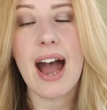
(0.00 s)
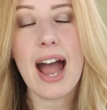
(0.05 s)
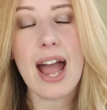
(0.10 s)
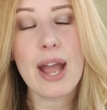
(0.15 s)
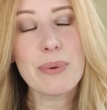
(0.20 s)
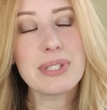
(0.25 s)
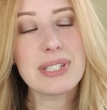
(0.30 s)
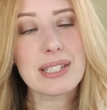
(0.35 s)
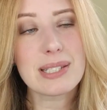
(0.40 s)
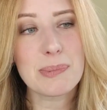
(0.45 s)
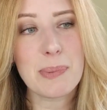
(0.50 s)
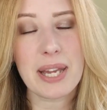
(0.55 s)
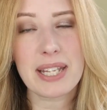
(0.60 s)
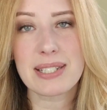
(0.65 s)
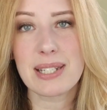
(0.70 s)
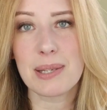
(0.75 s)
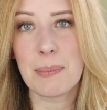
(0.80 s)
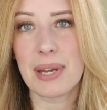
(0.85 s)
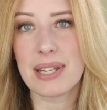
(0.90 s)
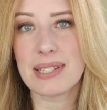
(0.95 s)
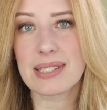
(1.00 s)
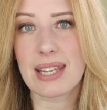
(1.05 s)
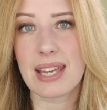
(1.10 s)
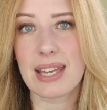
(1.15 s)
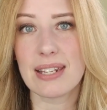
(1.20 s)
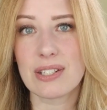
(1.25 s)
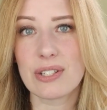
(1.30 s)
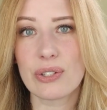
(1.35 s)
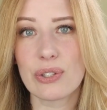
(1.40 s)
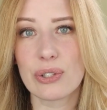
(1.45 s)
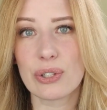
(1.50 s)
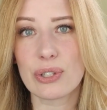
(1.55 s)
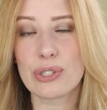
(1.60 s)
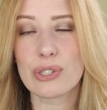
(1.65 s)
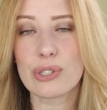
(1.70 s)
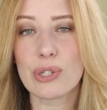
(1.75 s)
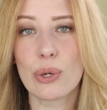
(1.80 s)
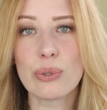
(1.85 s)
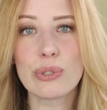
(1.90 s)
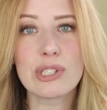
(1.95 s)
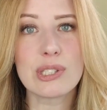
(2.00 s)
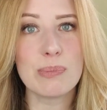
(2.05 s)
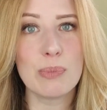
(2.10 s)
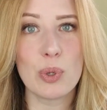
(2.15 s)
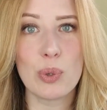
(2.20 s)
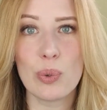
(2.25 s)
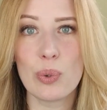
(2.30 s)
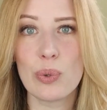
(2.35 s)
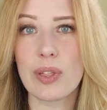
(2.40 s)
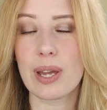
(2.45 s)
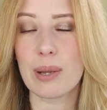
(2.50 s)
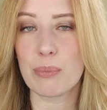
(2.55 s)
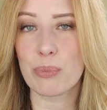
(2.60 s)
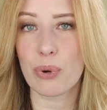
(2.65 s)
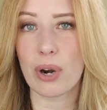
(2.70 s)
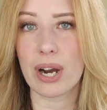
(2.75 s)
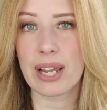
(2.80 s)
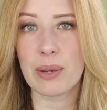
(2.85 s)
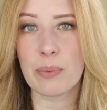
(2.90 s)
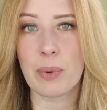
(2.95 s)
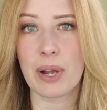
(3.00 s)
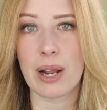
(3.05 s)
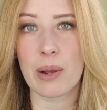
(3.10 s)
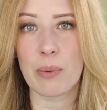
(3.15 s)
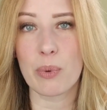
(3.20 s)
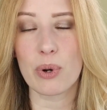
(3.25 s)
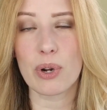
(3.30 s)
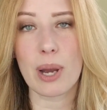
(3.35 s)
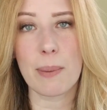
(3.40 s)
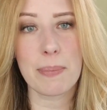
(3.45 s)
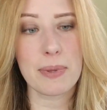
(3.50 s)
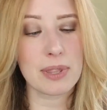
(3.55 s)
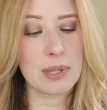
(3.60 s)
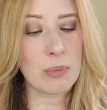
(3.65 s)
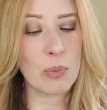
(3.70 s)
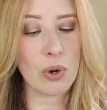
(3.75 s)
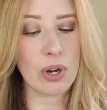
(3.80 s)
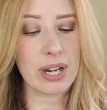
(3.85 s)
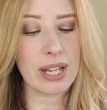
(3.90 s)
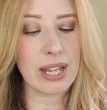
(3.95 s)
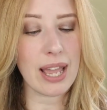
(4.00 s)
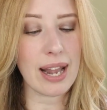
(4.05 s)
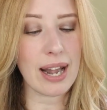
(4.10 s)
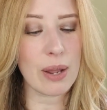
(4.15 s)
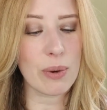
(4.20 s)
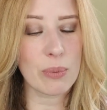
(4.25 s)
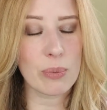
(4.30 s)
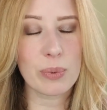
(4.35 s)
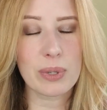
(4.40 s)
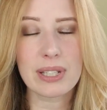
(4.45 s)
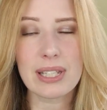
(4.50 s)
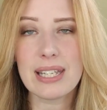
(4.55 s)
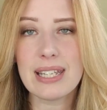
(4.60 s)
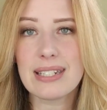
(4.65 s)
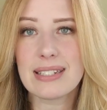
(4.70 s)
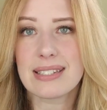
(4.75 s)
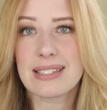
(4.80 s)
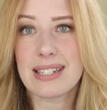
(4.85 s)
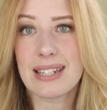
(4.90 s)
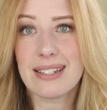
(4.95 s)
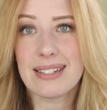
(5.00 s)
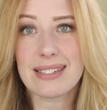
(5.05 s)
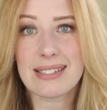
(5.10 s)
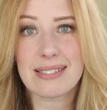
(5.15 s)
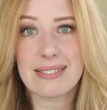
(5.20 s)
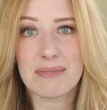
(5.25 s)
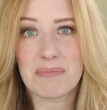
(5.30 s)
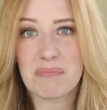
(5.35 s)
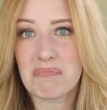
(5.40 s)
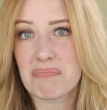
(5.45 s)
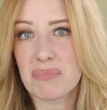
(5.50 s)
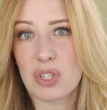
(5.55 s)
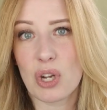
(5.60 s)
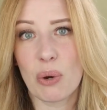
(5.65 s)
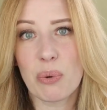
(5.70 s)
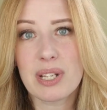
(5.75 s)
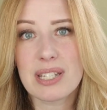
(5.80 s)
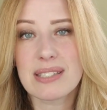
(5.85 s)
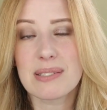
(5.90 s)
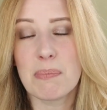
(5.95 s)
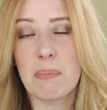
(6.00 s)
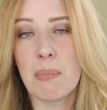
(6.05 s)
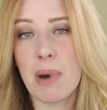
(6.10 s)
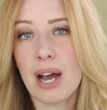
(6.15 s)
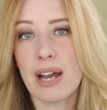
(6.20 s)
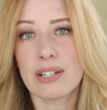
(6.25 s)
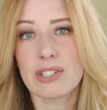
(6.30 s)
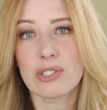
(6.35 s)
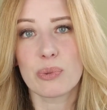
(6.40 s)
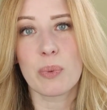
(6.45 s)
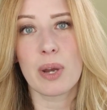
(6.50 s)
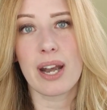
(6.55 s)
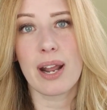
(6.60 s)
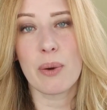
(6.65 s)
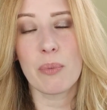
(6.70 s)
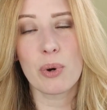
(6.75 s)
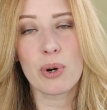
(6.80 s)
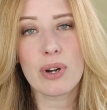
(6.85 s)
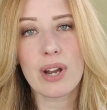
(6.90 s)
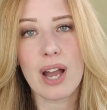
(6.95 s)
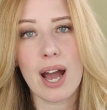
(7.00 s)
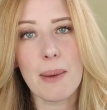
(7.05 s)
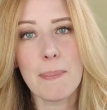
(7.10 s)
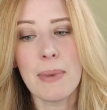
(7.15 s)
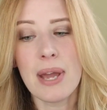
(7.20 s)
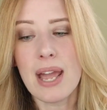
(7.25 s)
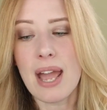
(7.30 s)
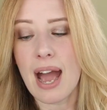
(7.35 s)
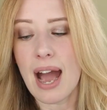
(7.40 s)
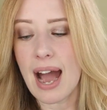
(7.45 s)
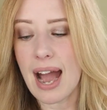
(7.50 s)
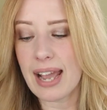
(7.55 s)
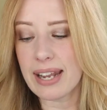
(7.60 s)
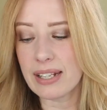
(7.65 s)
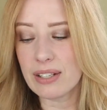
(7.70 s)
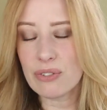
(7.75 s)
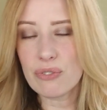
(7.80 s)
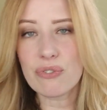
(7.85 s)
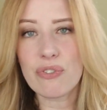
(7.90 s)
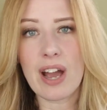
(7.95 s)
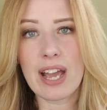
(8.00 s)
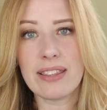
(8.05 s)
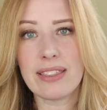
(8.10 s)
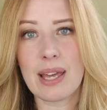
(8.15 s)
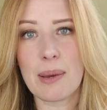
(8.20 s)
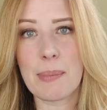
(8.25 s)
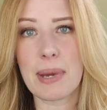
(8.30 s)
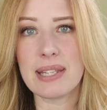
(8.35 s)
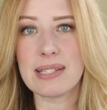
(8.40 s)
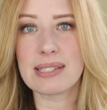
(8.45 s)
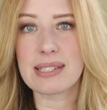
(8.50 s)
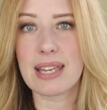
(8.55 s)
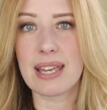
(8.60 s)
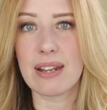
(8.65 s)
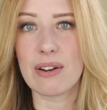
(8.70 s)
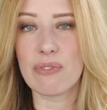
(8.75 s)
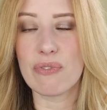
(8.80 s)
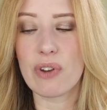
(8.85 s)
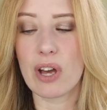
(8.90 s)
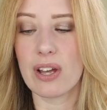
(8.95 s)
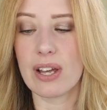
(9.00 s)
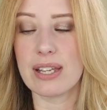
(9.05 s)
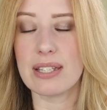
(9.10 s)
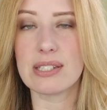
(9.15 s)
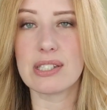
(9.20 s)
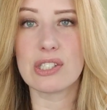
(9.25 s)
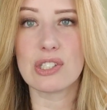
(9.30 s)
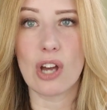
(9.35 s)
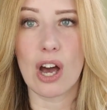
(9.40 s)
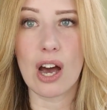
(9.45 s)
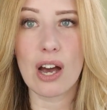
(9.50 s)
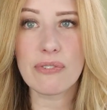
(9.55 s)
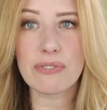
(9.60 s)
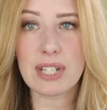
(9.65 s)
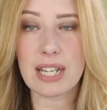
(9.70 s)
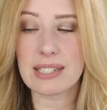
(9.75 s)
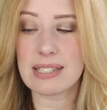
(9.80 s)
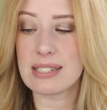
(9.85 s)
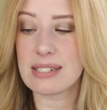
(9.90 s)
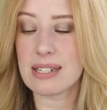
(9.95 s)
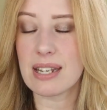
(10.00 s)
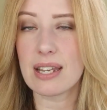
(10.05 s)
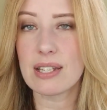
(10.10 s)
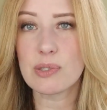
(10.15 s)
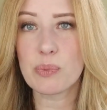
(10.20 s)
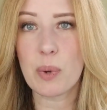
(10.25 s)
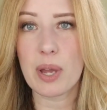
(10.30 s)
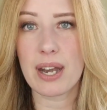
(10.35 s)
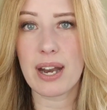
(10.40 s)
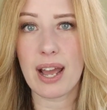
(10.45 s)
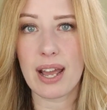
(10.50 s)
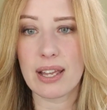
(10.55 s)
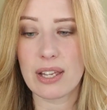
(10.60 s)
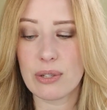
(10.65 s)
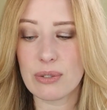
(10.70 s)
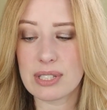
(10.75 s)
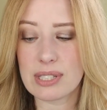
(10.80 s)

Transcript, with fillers: I was expecting my skin to look so smooth and bright when I woke up in the morning, and I really didn't notice much when I woke up. I didn't find that my skin felt as soft as it does when I